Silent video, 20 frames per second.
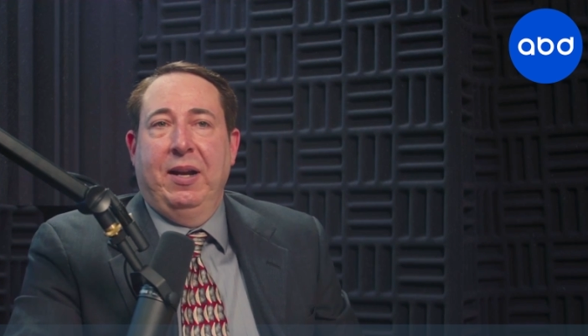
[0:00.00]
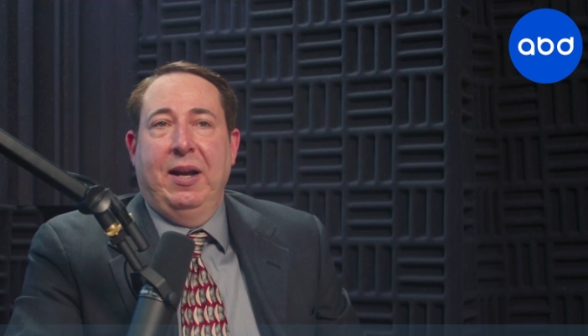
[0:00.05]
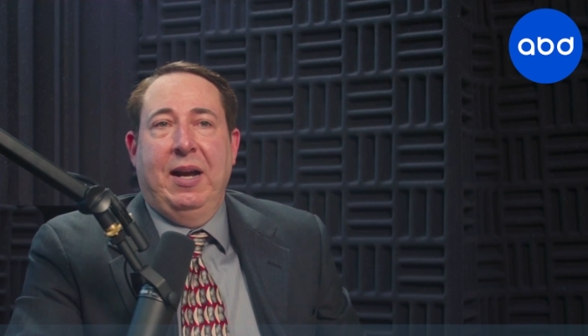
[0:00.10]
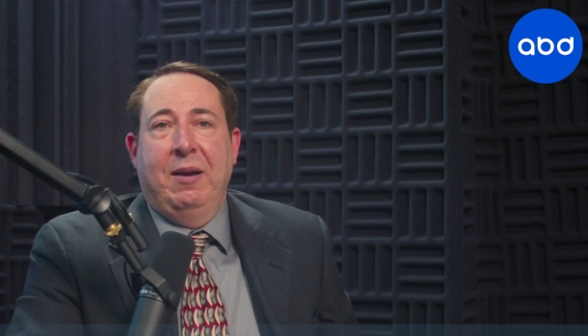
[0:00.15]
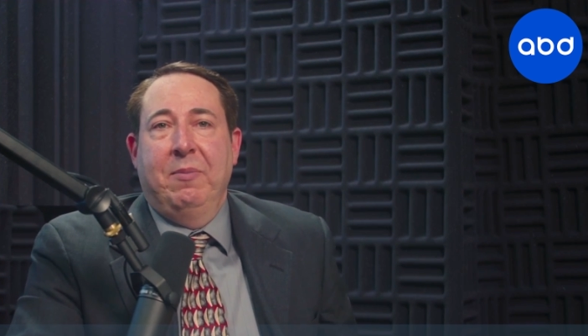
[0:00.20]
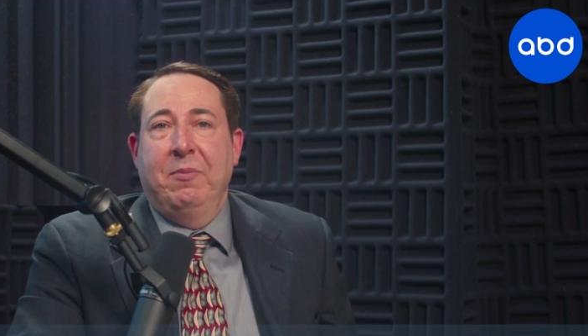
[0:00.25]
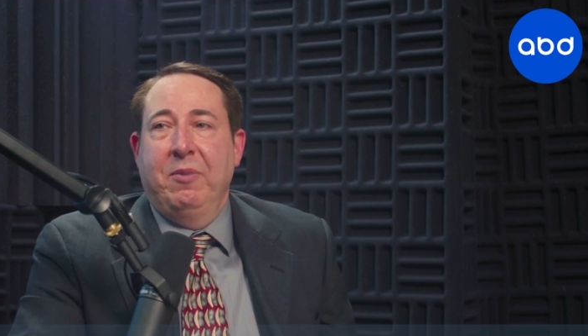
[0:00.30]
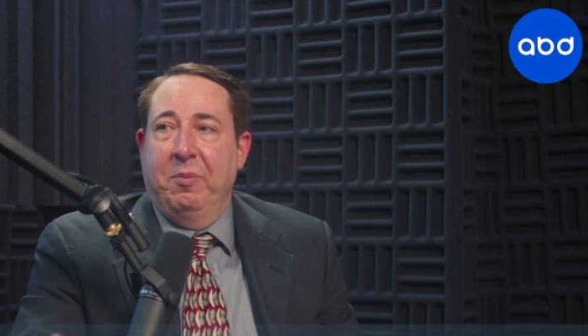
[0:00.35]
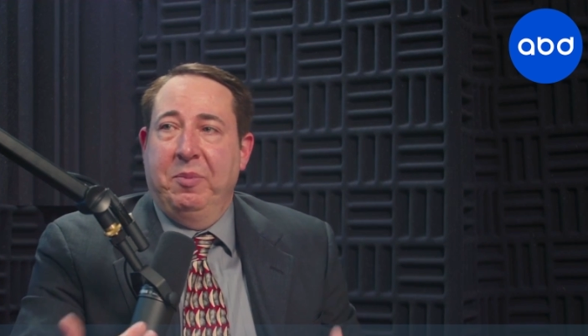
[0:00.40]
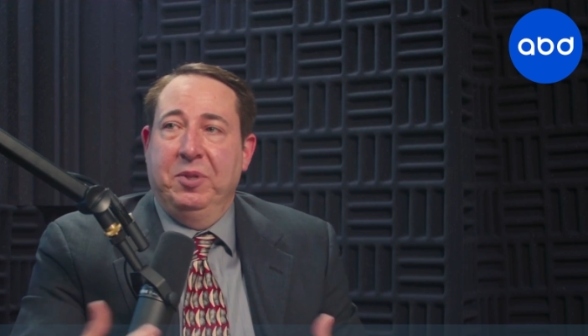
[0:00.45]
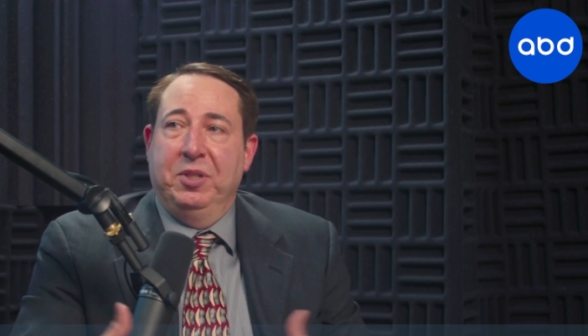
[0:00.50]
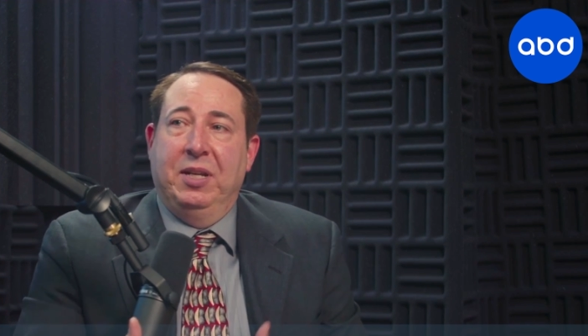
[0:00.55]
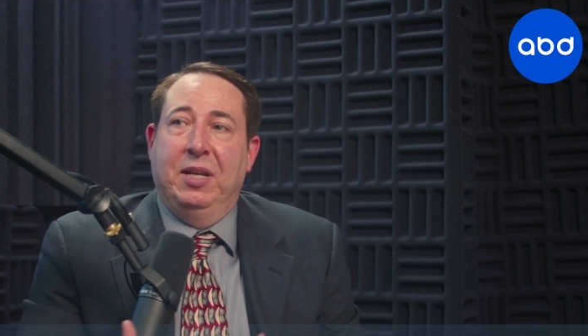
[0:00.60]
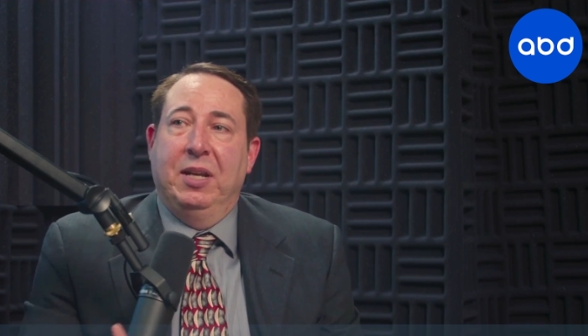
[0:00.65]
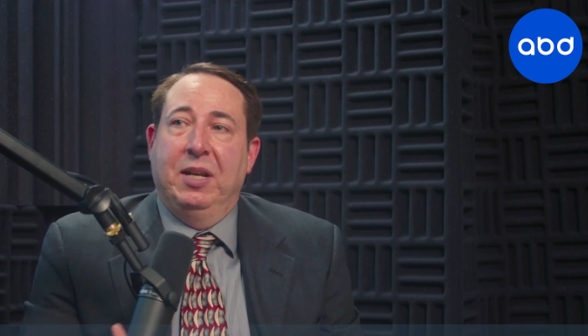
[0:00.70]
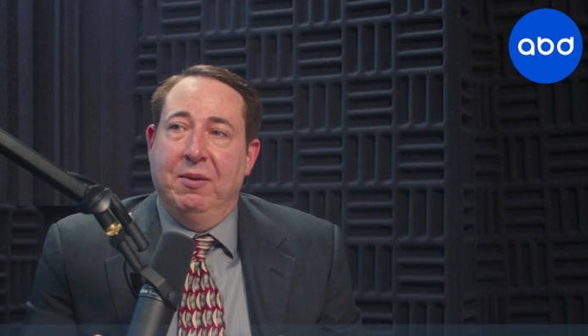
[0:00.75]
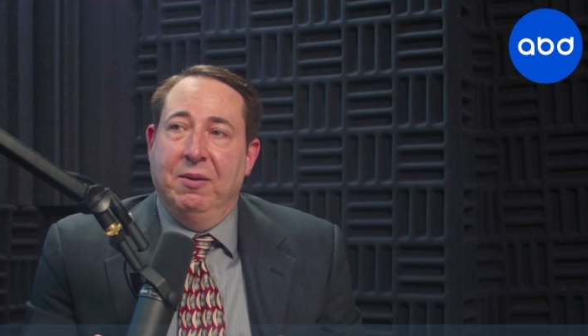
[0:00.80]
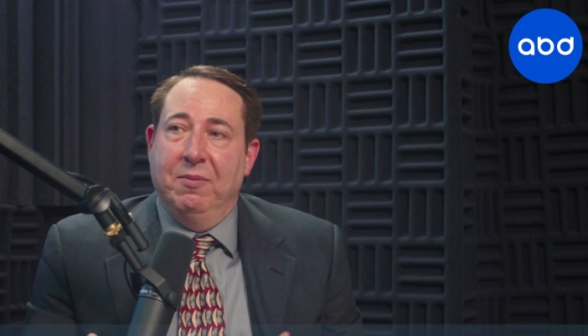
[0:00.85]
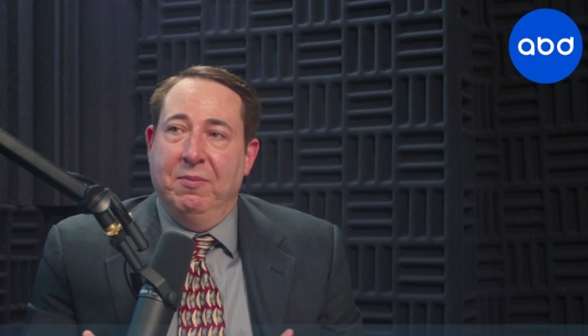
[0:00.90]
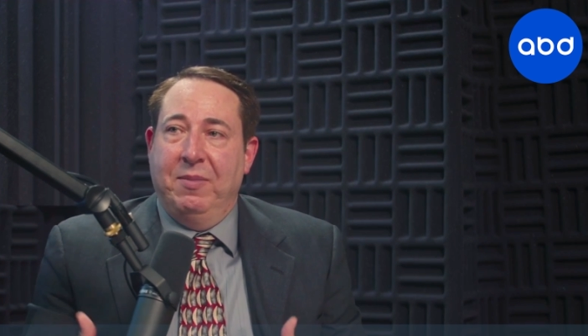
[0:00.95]
I'm
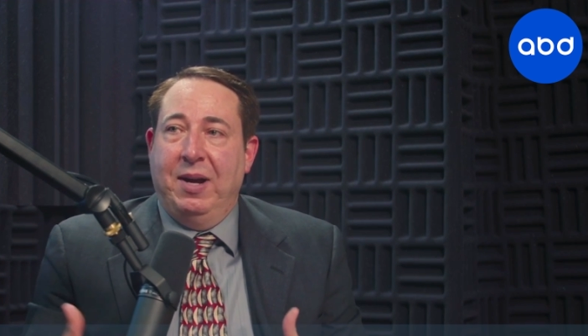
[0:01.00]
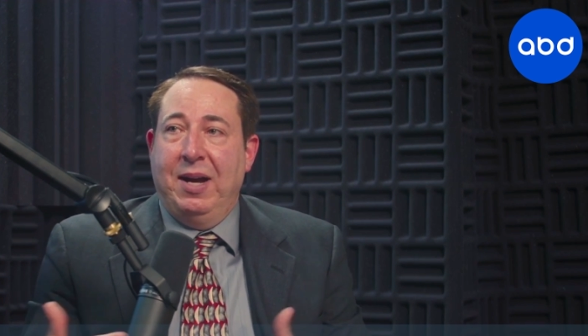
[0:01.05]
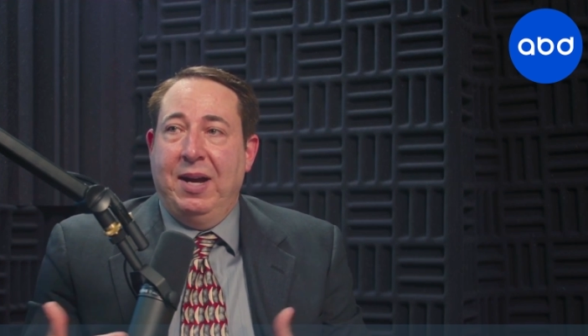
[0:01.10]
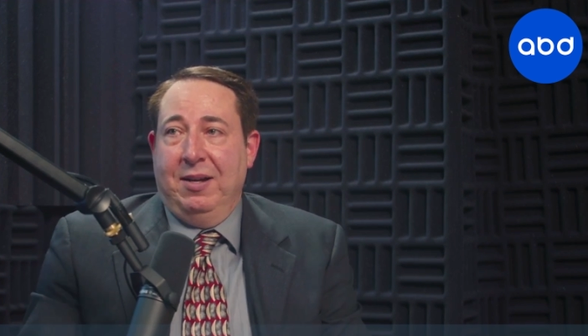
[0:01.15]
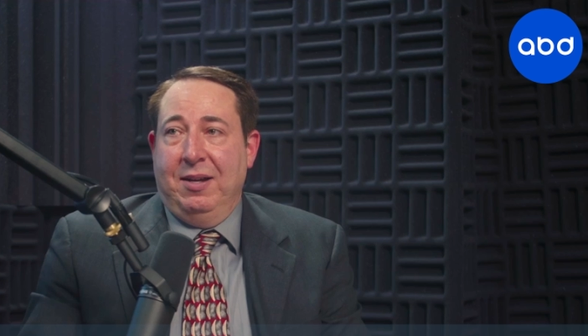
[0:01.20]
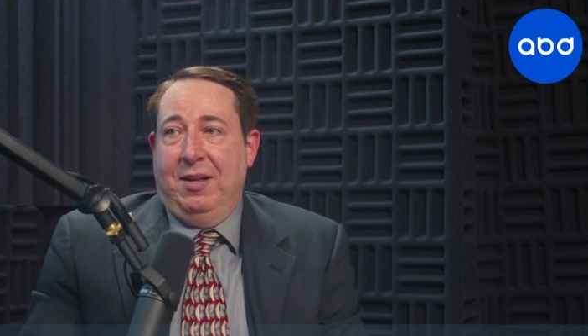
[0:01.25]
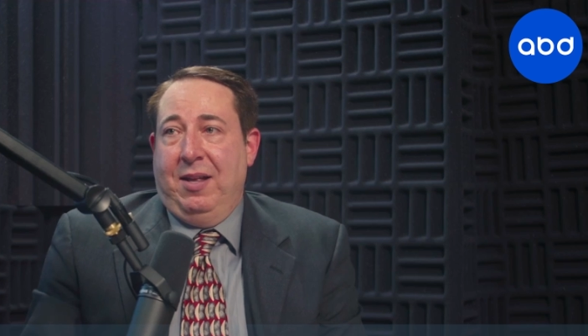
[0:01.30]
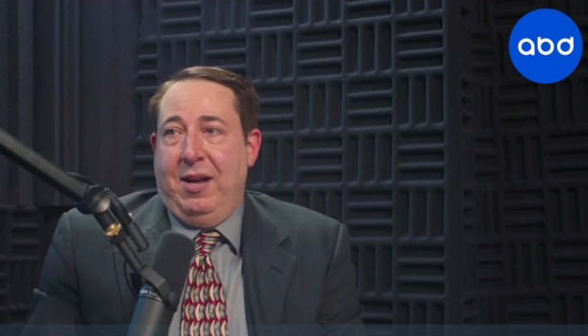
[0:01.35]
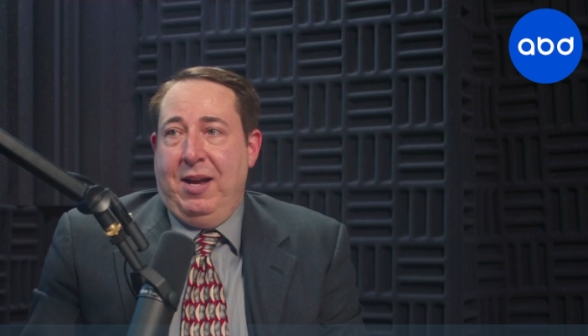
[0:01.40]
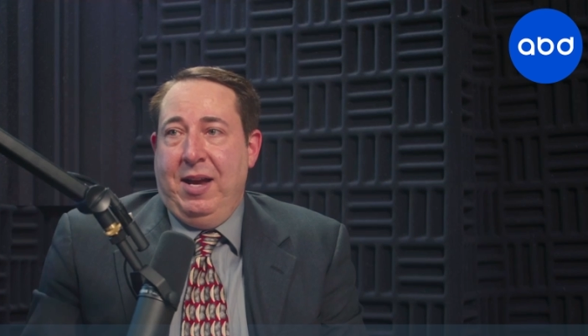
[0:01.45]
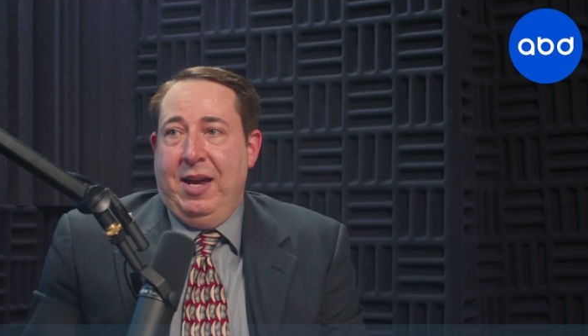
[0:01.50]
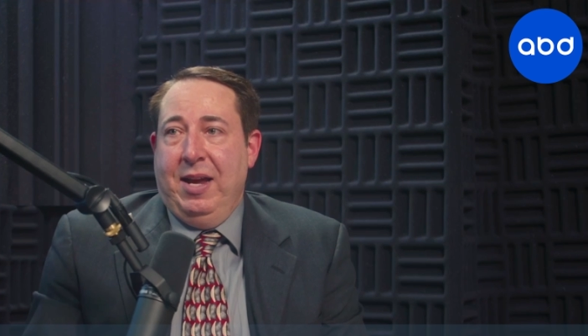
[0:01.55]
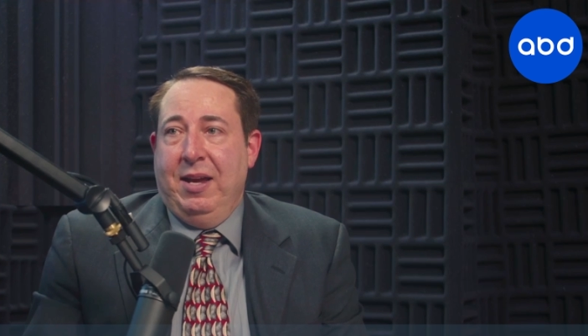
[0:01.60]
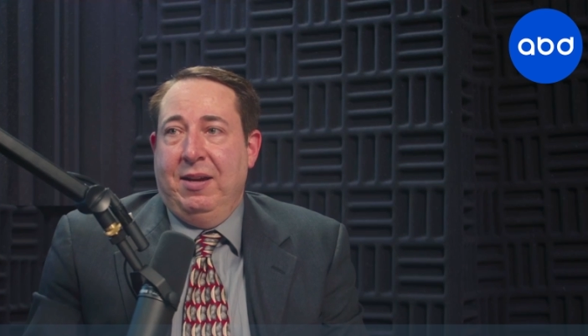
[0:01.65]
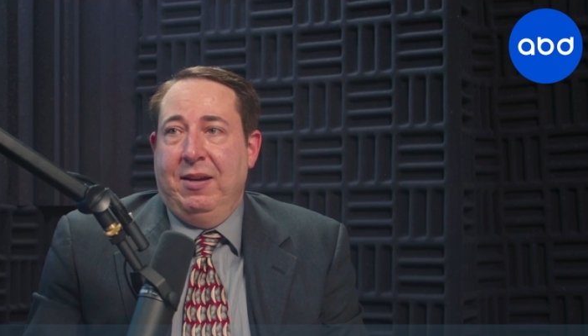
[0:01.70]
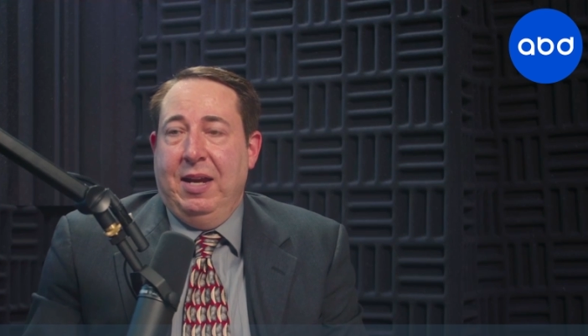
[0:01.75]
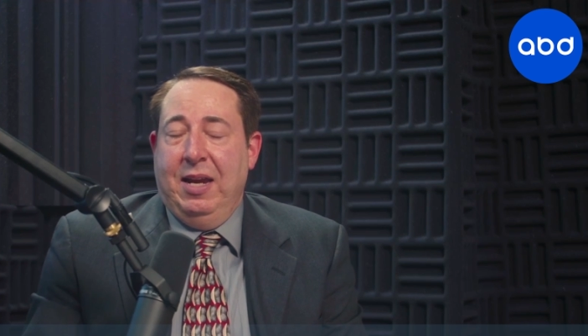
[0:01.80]
representing my client